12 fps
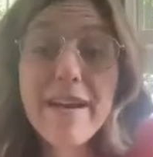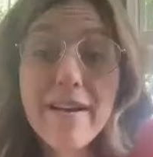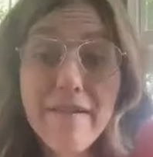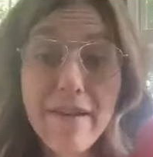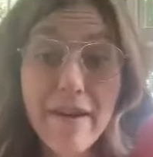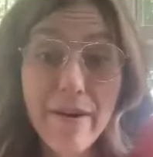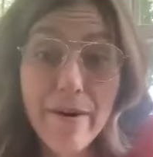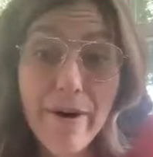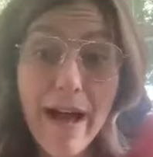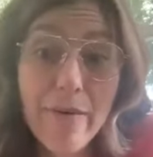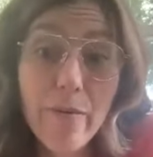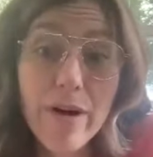fan of you
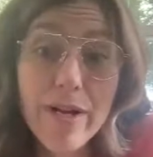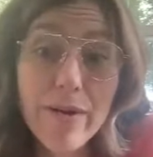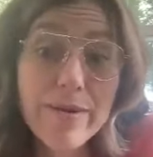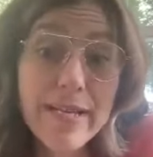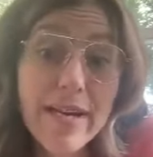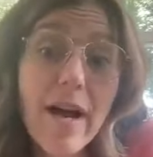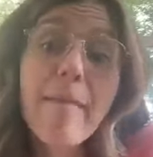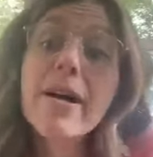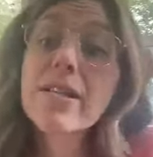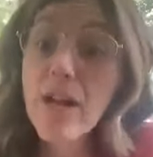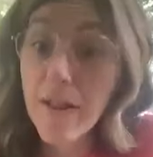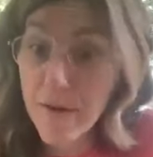and what you did,
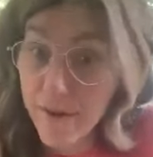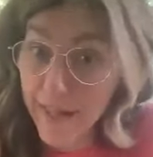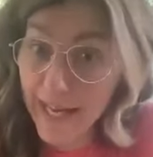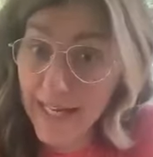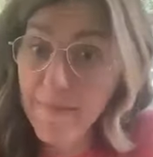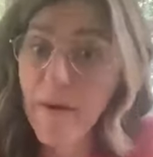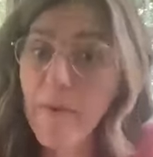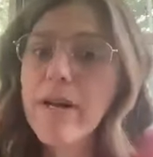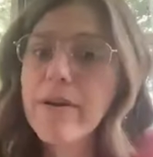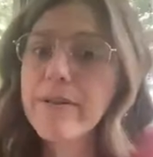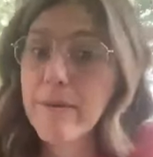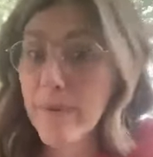amongst other things, but
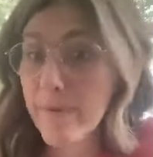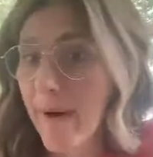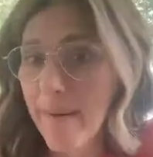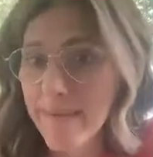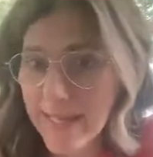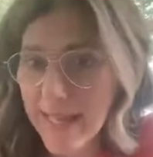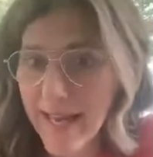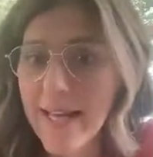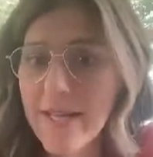what you did with Bobsled.